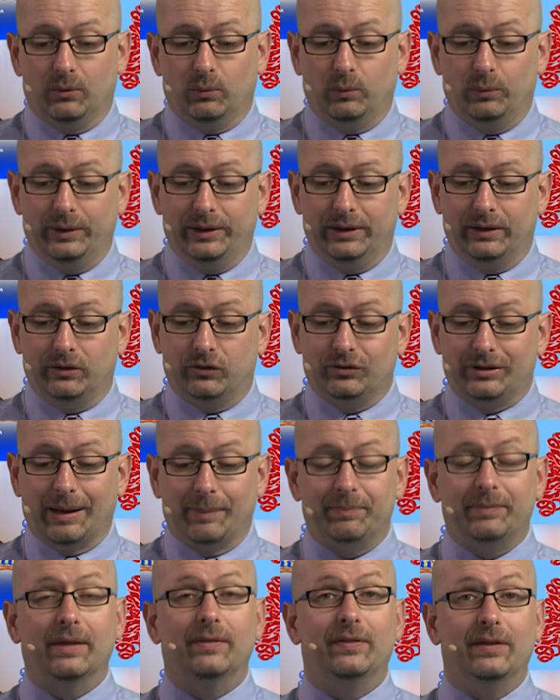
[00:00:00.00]
We
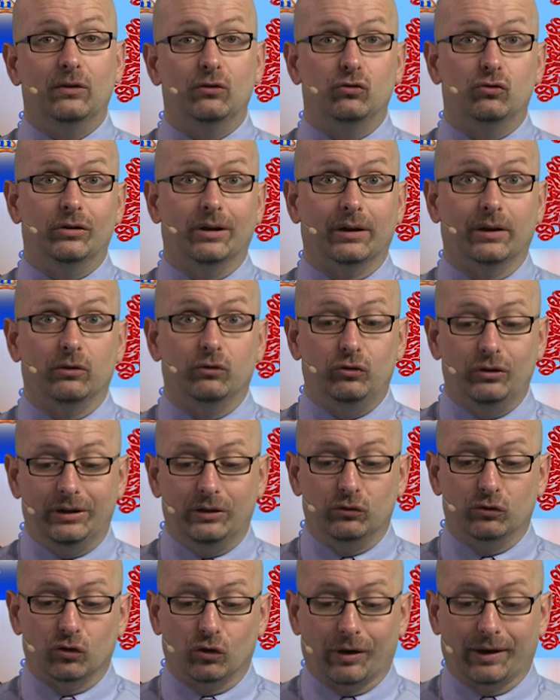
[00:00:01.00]
accept that these
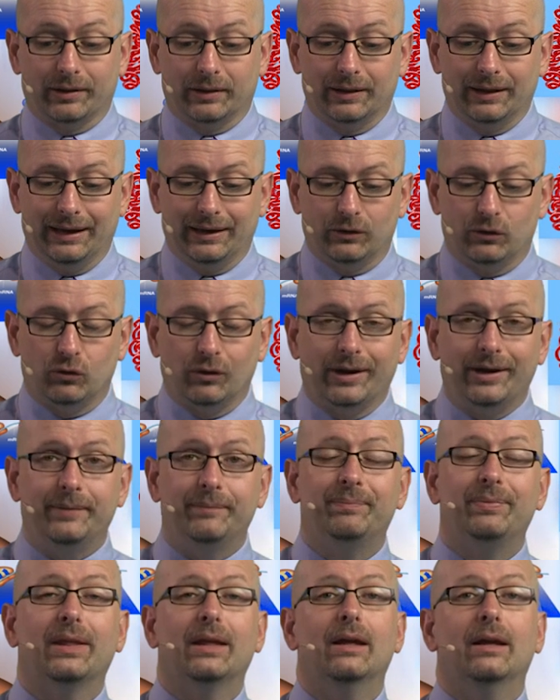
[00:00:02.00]
genes are unlinked, right?
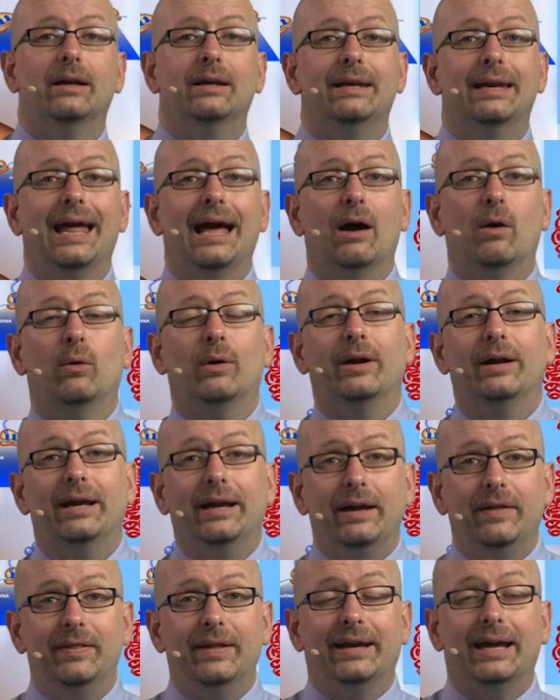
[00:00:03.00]
Now,
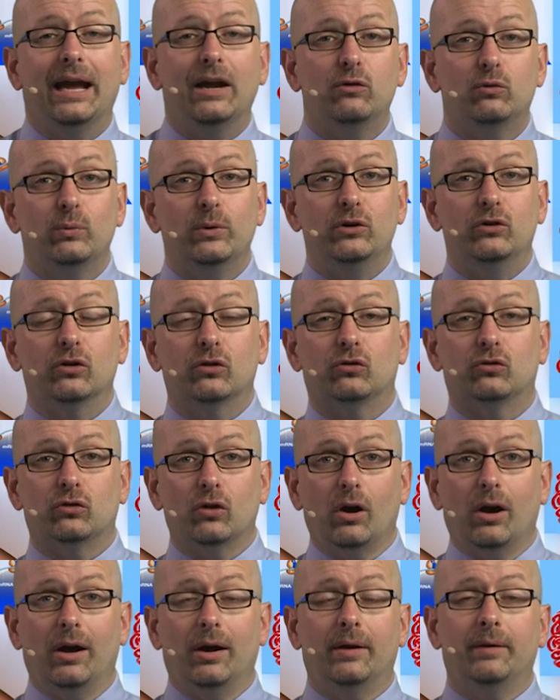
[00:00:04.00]
in the case we just
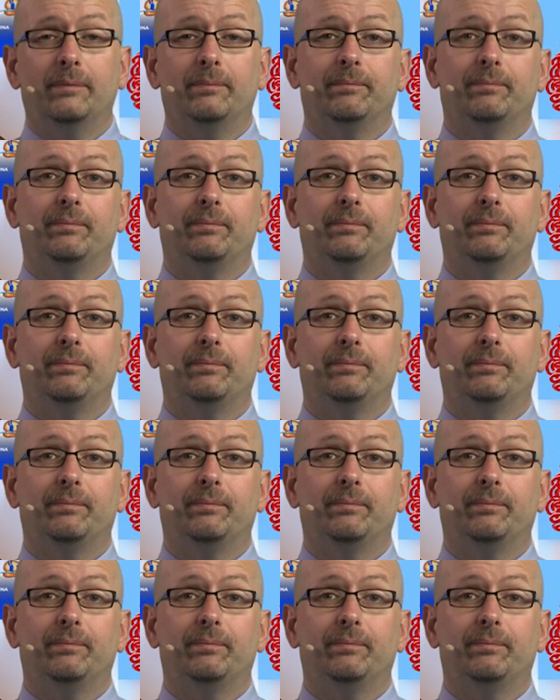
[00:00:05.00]
saw,